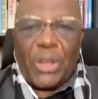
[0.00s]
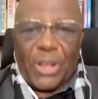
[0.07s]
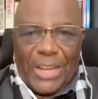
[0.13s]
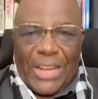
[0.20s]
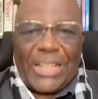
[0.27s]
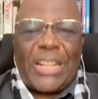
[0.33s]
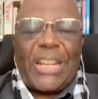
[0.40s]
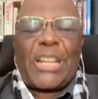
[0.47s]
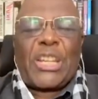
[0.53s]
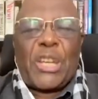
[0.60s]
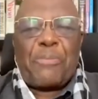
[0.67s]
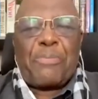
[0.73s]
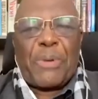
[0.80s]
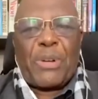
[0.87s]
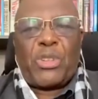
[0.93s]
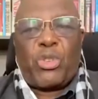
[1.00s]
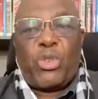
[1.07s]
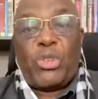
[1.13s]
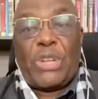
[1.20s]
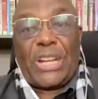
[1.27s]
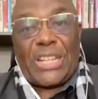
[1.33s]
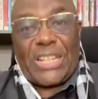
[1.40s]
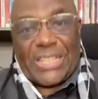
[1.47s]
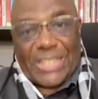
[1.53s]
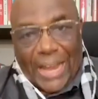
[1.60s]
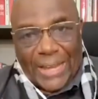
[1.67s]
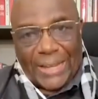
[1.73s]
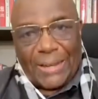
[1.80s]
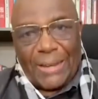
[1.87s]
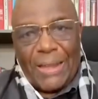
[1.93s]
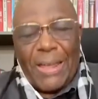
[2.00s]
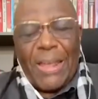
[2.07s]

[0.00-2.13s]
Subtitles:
Let the chief prosecutor decide.